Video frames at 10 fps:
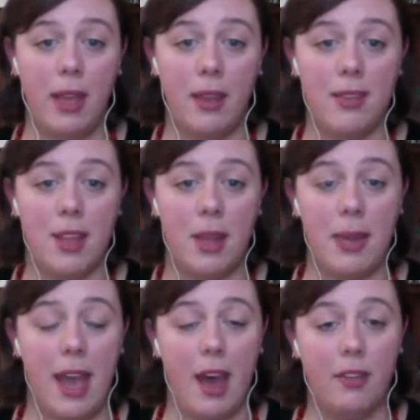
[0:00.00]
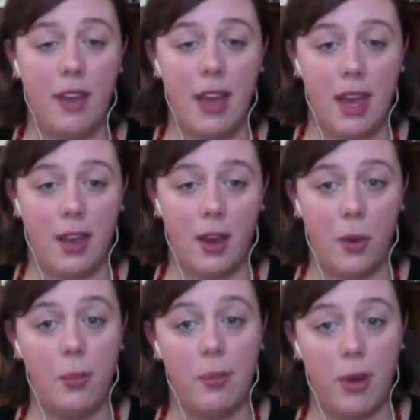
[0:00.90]
so that'd be Alpha Echo
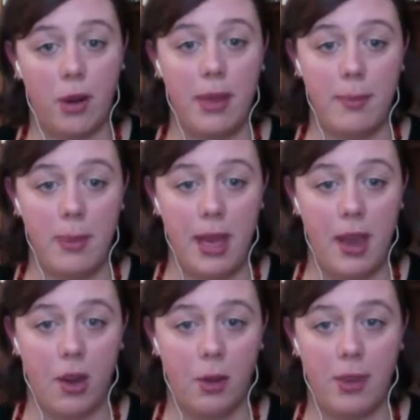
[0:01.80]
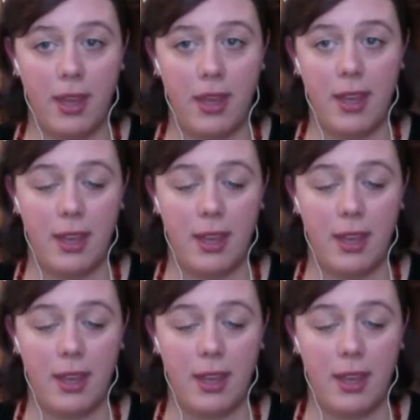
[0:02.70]
Barbie, BARBEE,